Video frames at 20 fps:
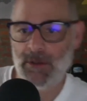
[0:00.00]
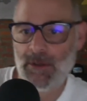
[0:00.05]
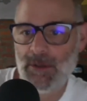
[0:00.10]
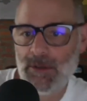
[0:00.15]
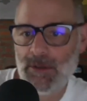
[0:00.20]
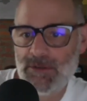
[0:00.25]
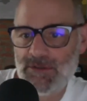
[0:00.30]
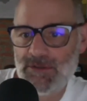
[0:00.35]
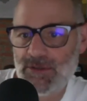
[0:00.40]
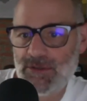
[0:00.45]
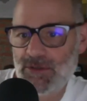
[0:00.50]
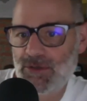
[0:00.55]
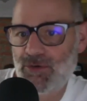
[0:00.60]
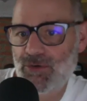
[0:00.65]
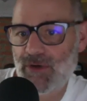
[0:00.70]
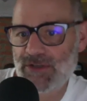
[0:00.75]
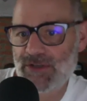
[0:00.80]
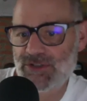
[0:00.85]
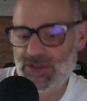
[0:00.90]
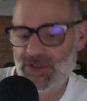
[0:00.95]
to your
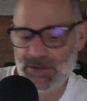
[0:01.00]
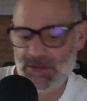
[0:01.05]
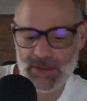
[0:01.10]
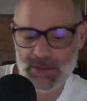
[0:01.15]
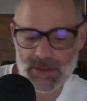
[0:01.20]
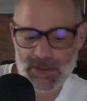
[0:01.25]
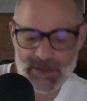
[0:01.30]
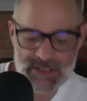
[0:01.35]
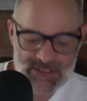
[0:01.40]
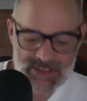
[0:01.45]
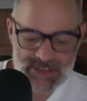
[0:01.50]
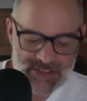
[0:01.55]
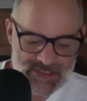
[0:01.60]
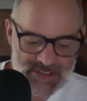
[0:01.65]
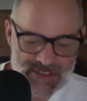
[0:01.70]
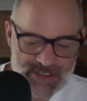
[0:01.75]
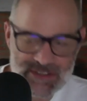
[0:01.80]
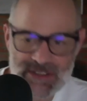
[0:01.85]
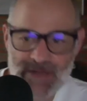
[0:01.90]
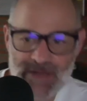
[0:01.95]
question. This is the
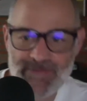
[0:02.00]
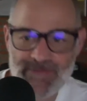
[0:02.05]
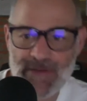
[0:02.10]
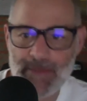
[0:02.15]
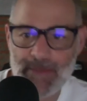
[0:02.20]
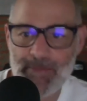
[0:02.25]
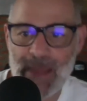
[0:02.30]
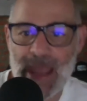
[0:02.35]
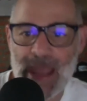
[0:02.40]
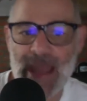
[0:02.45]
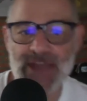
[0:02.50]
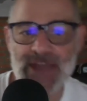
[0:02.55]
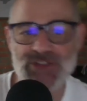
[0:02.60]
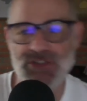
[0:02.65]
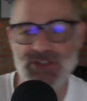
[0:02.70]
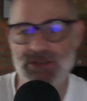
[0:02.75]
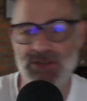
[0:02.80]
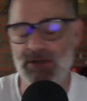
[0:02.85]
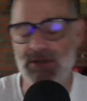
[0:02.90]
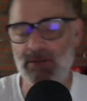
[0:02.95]
stuff I'm
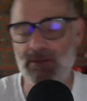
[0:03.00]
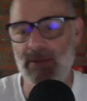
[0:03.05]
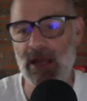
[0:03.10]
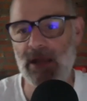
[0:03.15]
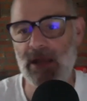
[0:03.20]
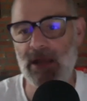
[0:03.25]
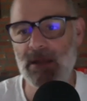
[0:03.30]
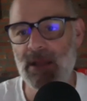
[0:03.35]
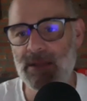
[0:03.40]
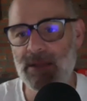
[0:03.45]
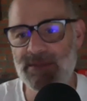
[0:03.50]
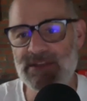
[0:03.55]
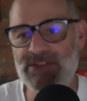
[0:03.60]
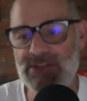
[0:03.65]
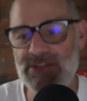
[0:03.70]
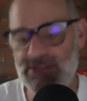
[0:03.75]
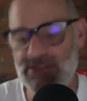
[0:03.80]
passionate about. This is the